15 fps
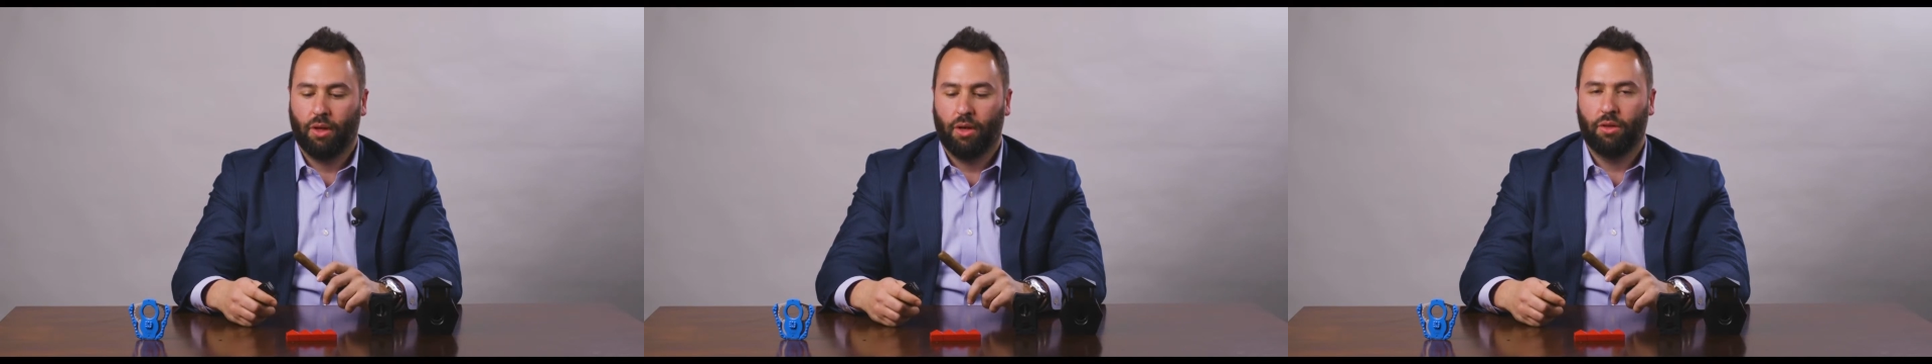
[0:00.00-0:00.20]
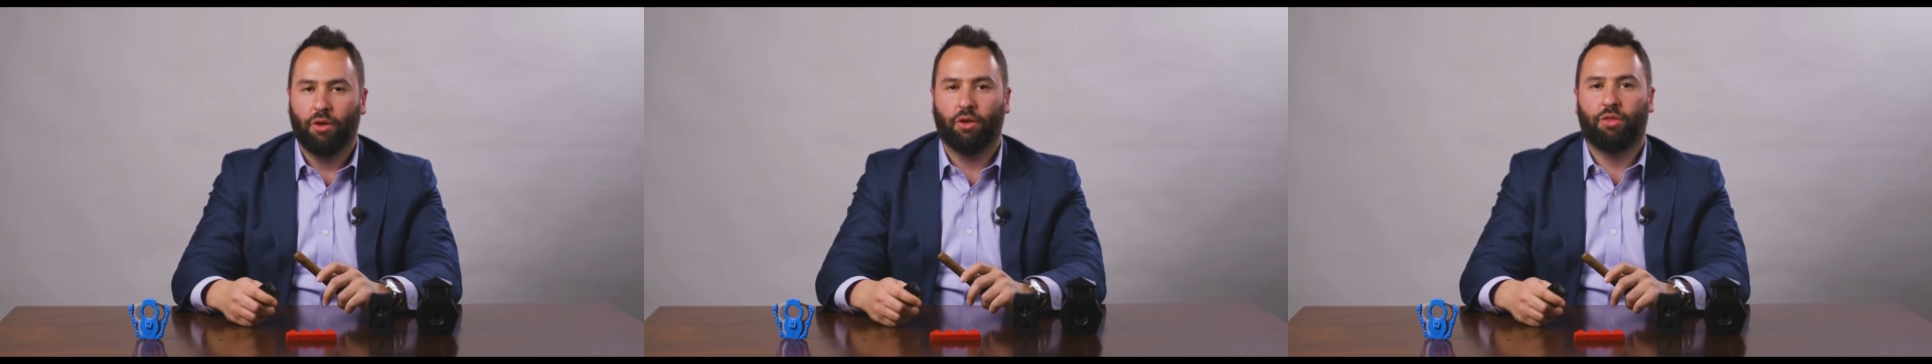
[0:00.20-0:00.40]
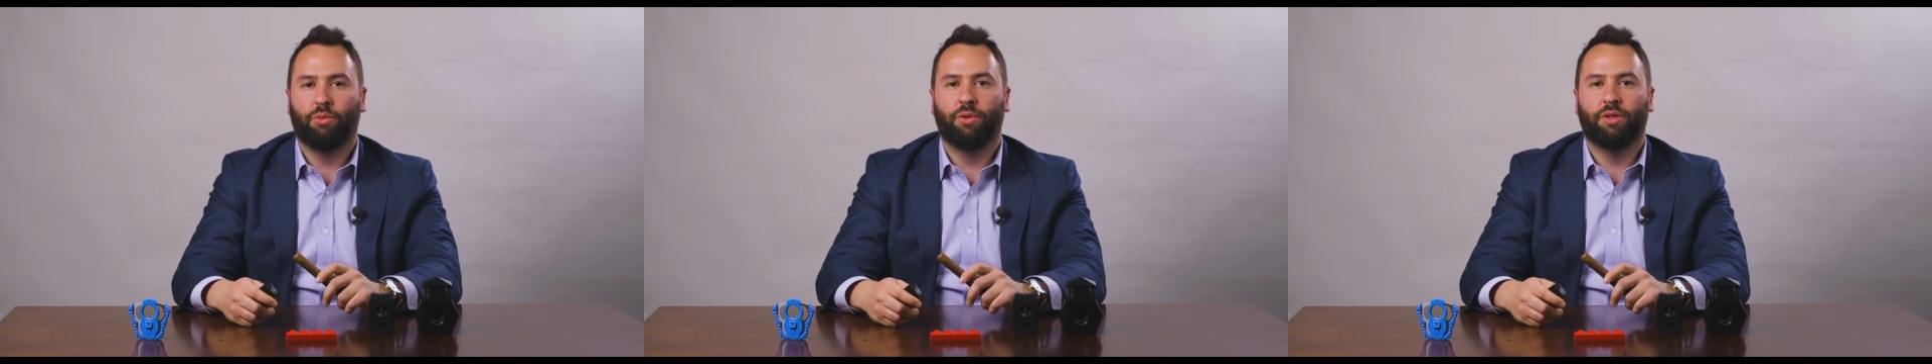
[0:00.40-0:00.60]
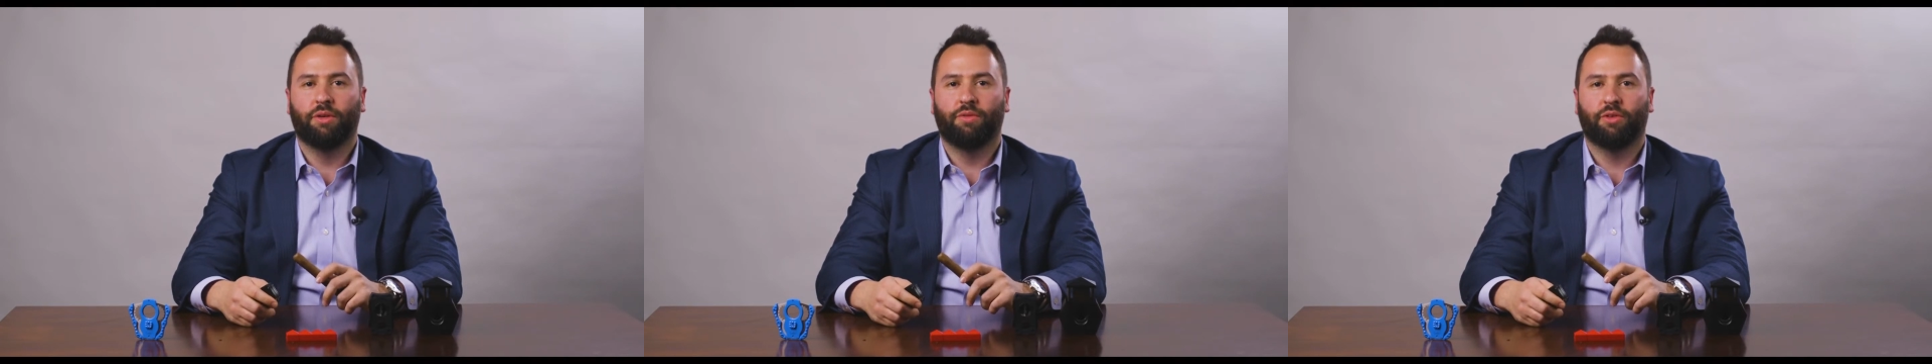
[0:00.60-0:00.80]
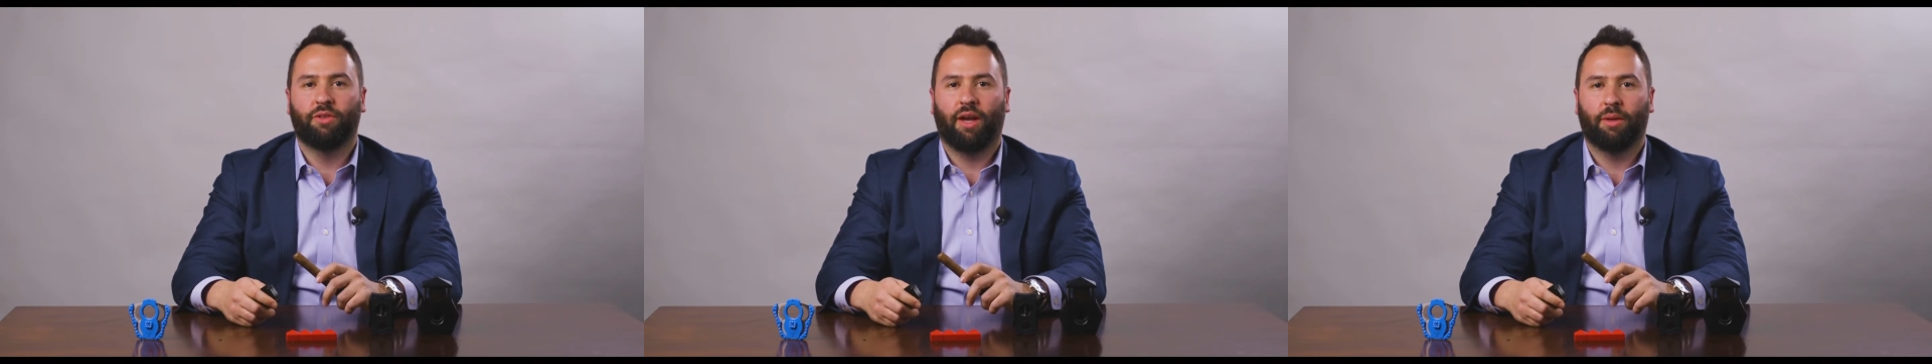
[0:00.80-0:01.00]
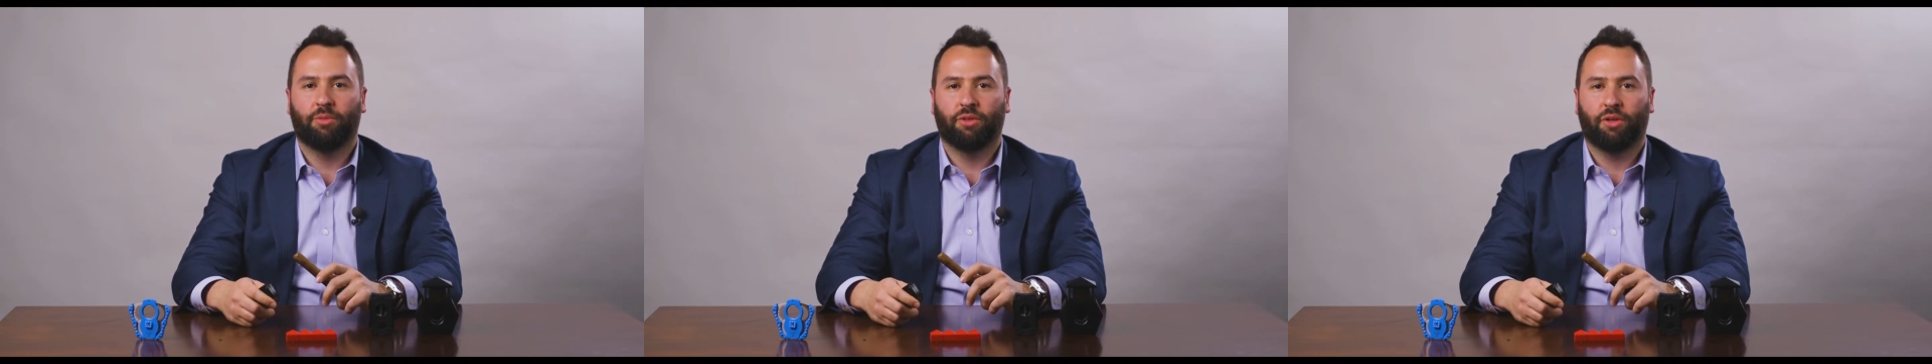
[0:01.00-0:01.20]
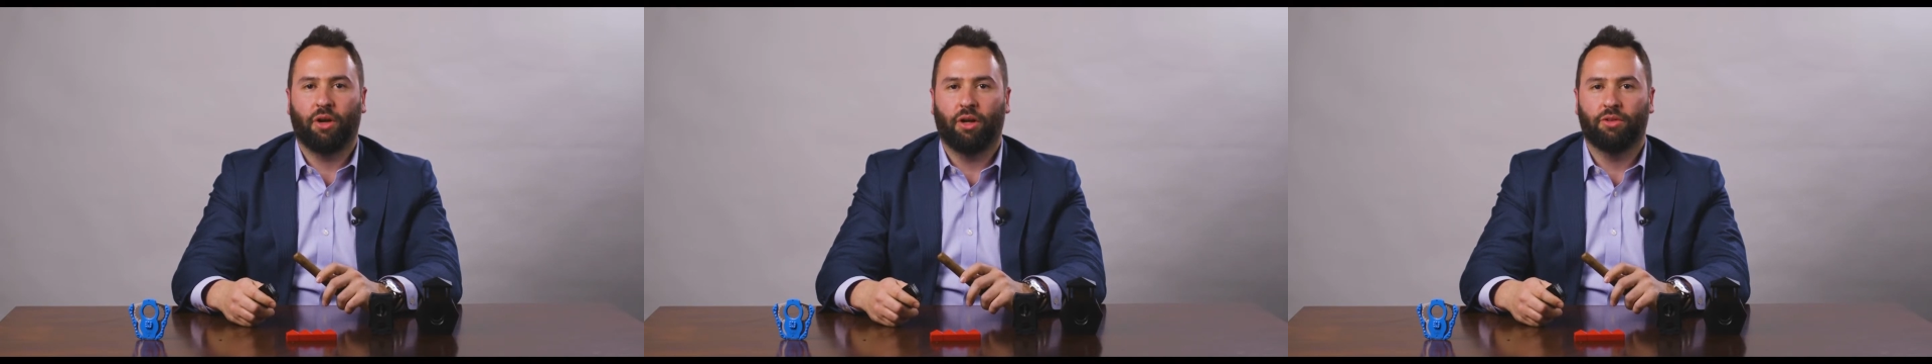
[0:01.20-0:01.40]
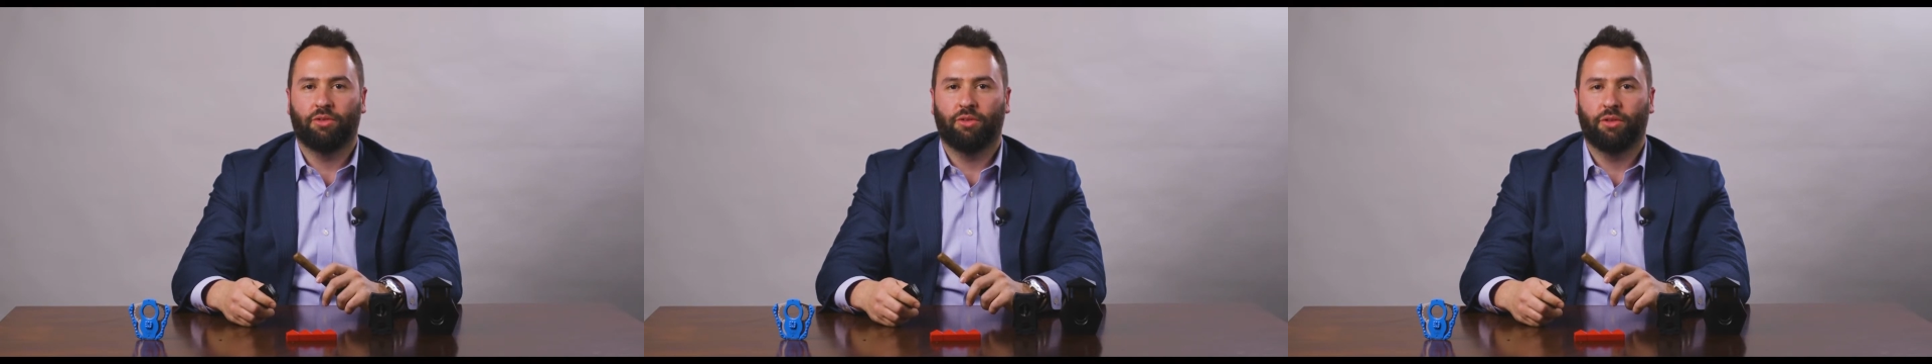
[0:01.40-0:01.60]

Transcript: There are three different types of cuts.